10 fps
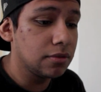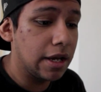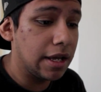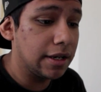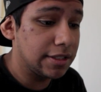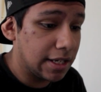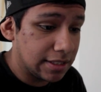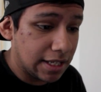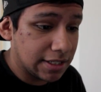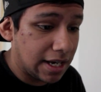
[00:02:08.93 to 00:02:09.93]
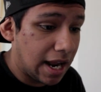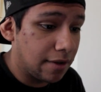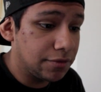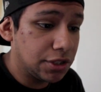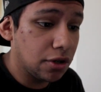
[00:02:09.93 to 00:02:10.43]
And it says that's going to
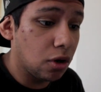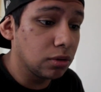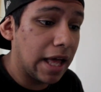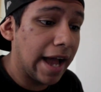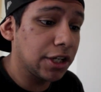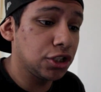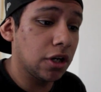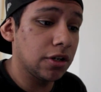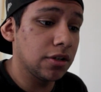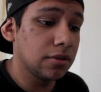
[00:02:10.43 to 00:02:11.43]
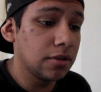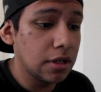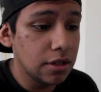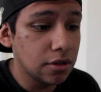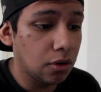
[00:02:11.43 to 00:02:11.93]
have zero lag shutter,
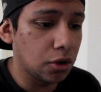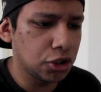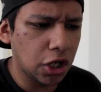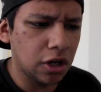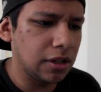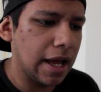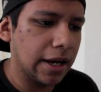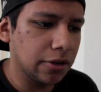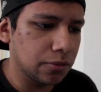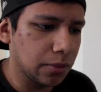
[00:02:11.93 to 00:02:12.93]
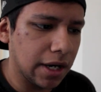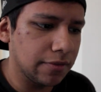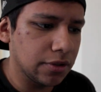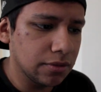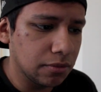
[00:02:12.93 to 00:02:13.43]
or shutter lag or
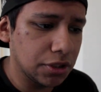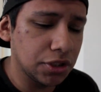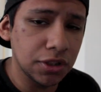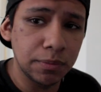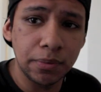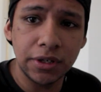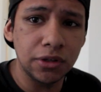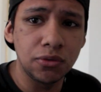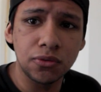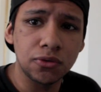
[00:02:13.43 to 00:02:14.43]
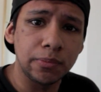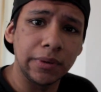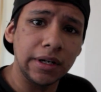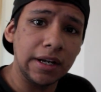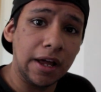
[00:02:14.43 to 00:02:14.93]
whatever, which is pretty cool,
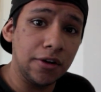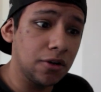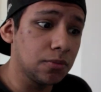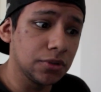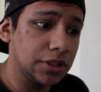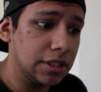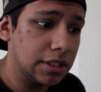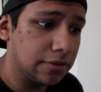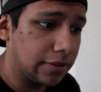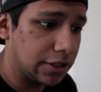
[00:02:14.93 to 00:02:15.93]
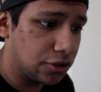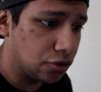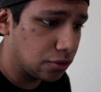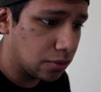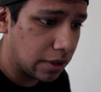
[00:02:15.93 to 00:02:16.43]
but I don't know, we'll see if that's
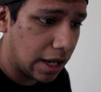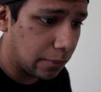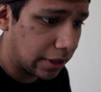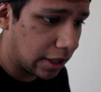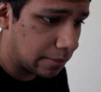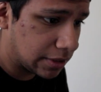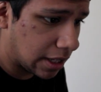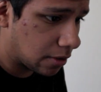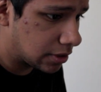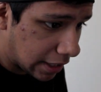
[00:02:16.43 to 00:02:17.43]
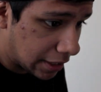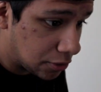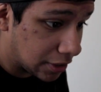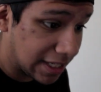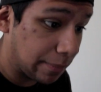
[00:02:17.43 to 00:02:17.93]
true or not when it comes out. And
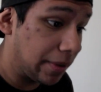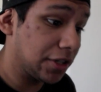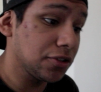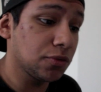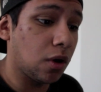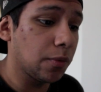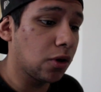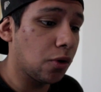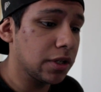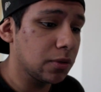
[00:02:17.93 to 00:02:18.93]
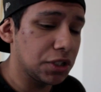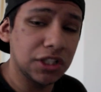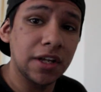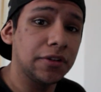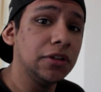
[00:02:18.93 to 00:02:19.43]
you can take pictures while recording, which
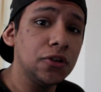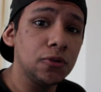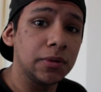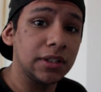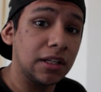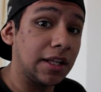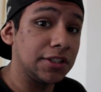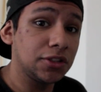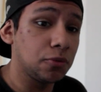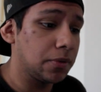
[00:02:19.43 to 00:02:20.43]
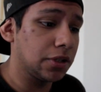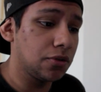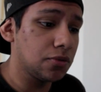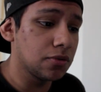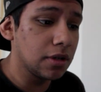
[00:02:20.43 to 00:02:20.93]
is nothing new, but that's still pretty
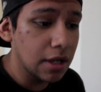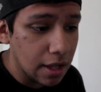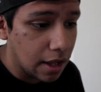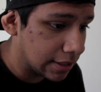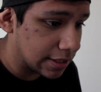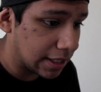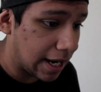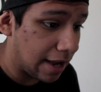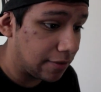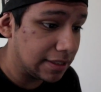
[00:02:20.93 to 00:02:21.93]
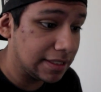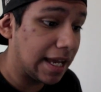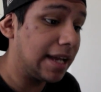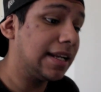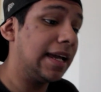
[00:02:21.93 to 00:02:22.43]
cool. It's gonna have a
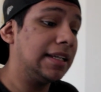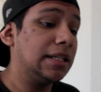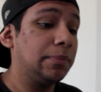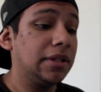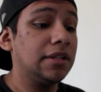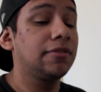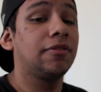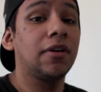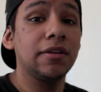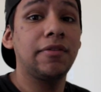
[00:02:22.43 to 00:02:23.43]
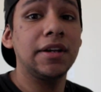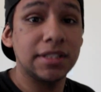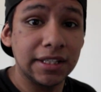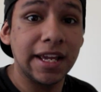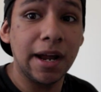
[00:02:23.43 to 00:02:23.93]
1080p
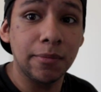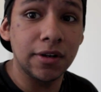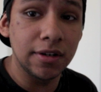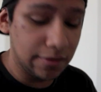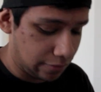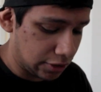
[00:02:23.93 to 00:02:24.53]
front-facing camera.